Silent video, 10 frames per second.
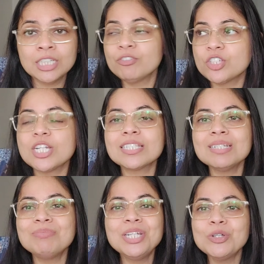which
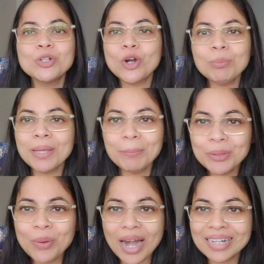doesn't mean you'll not be
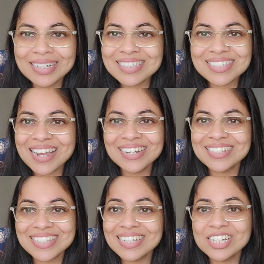able to understand
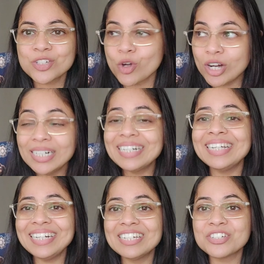his English or her
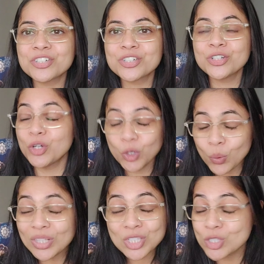English.
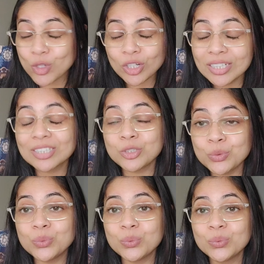No, it's not
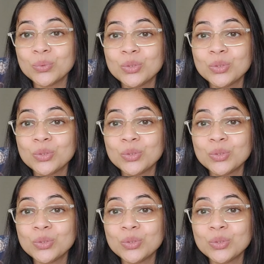true.